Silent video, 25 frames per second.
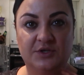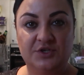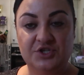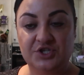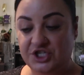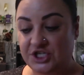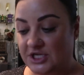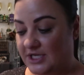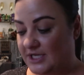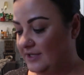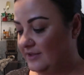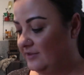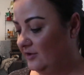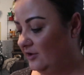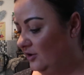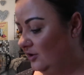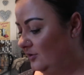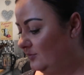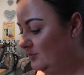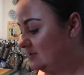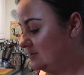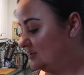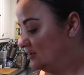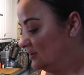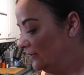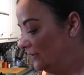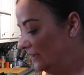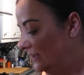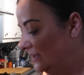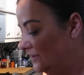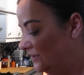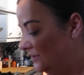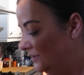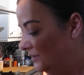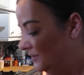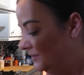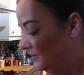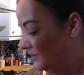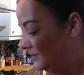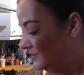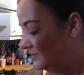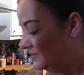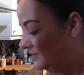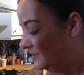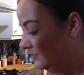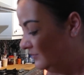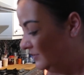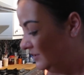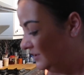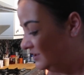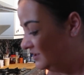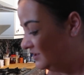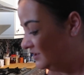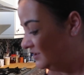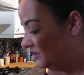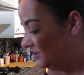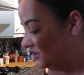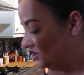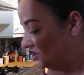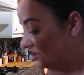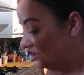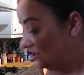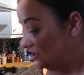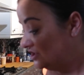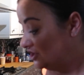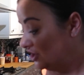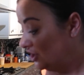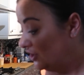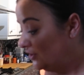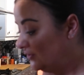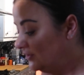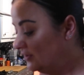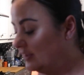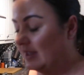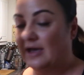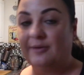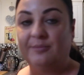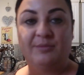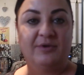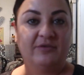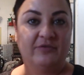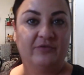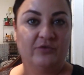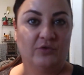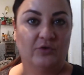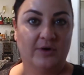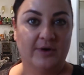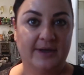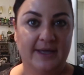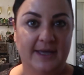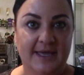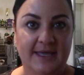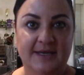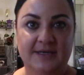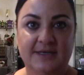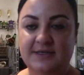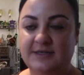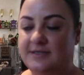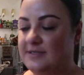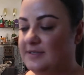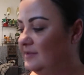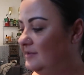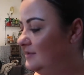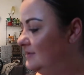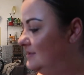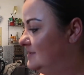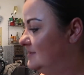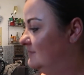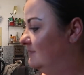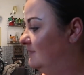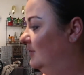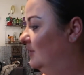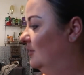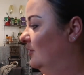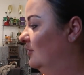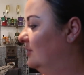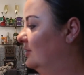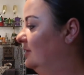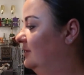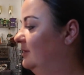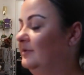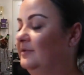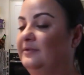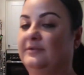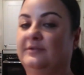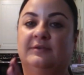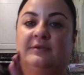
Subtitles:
sheet that I was doing. So I wanted to just show you that before I end this vlog.